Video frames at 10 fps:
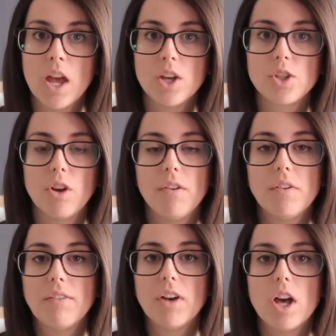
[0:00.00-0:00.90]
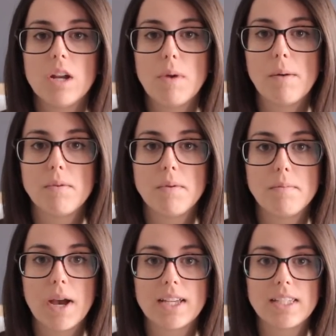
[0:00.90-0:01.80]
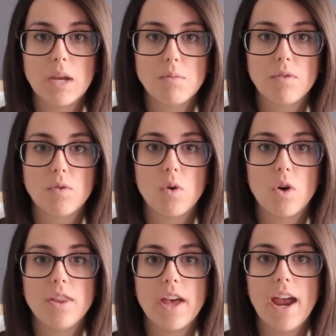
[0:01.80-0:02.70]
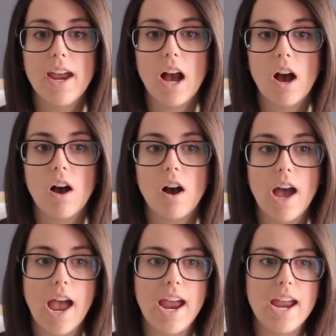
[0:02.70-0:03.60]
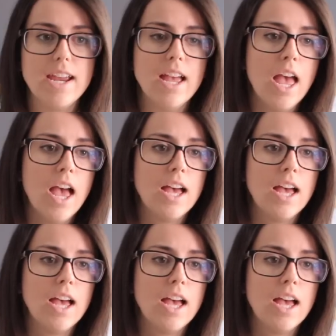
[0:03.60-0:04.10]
So if you've never heard of Peppermint Magazine before, they are a